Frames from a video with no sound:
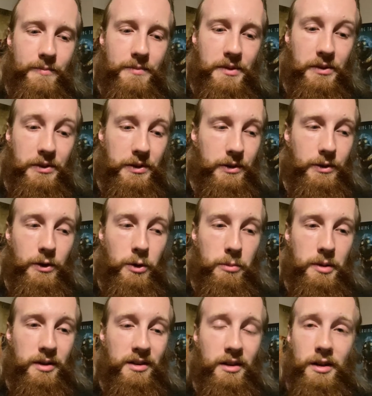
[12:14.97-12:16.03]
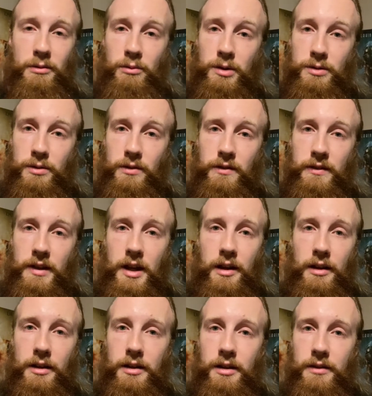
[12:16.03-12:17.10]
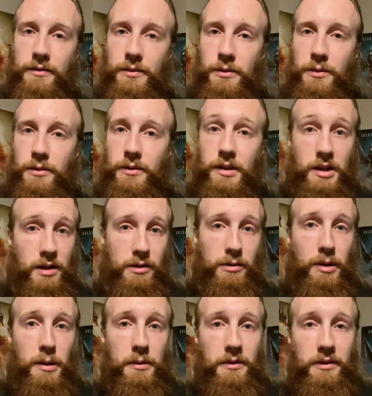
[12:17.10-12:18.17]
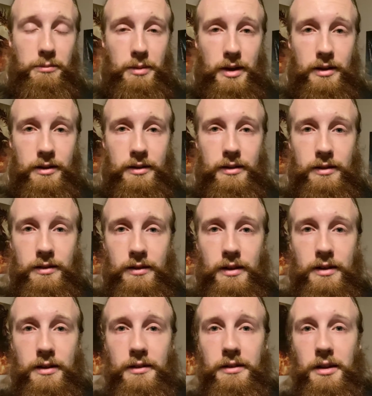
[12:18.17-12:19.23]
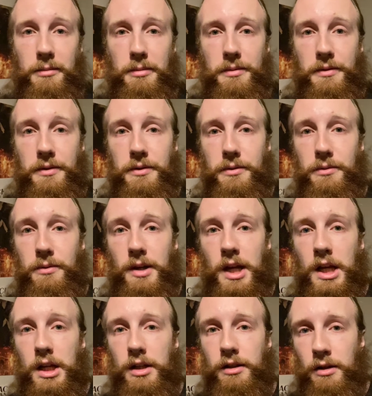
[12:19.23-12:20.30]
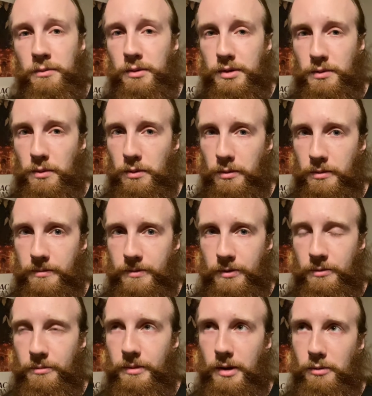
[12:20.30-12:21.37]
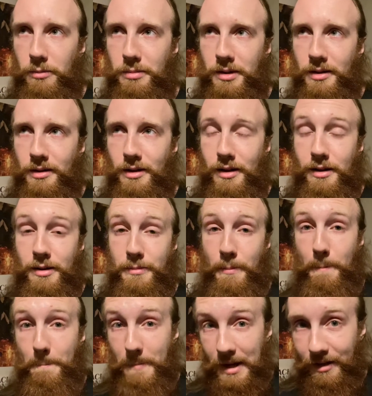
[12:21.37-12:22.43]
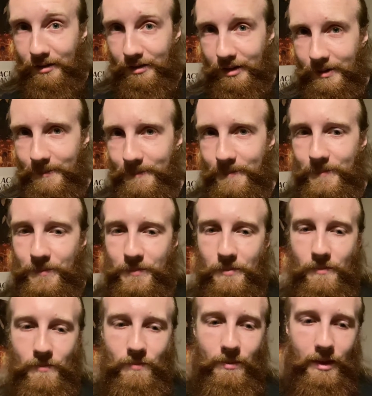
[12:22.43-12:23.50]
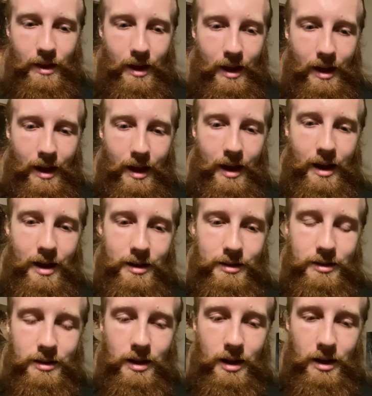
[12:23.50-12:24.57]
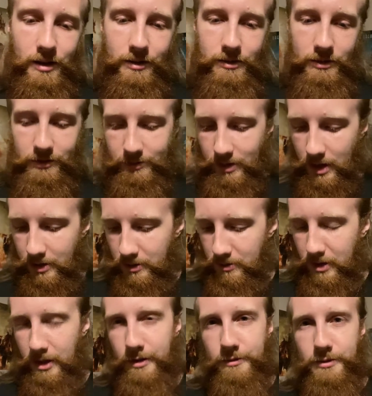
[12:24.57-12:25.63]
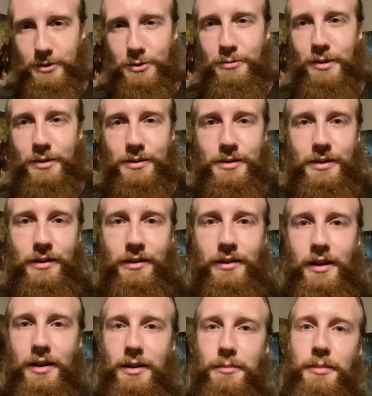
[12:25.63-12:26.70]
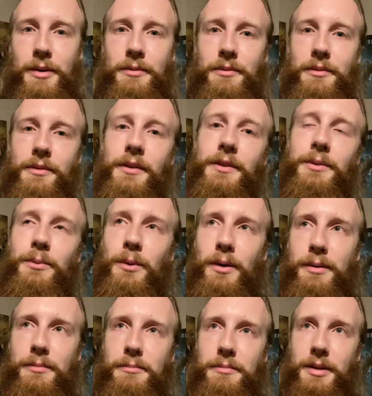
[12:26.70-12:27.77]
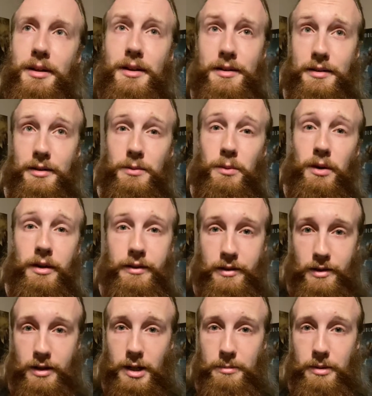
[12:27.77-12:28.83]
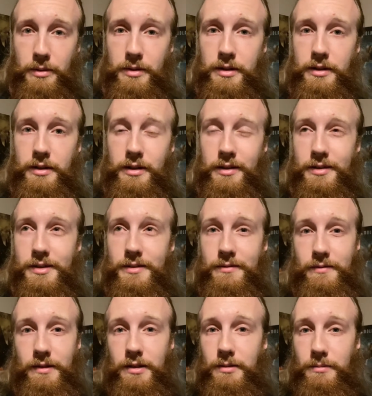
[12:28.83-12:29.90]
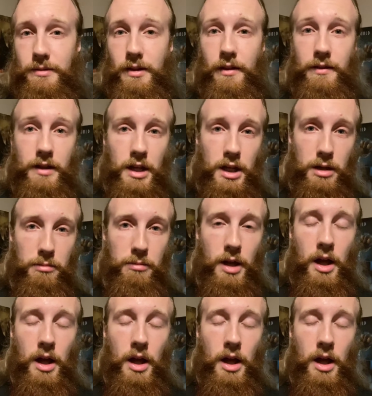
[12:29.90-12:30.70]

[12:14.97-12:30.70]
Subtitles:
Still hoping that Richard Stanley, for The Color Out of Space, that he's able to do a Dunwich horror film. That would be amazing. And yeah, I don't have too much to say about this one, but I did want to talk about it because it fit in with the theme,